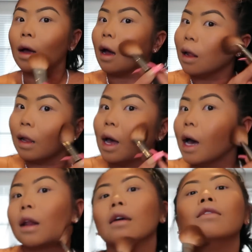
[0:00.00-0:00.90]
a
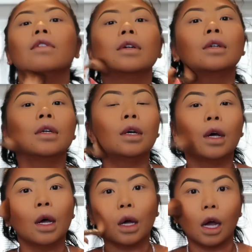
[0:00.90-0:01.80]
lot of
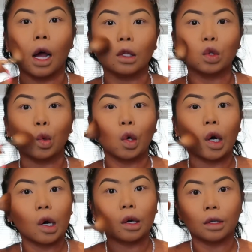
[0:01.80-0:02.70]

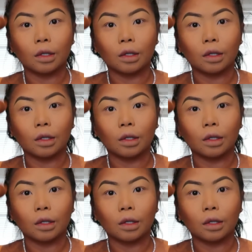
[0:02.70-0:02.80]
contour.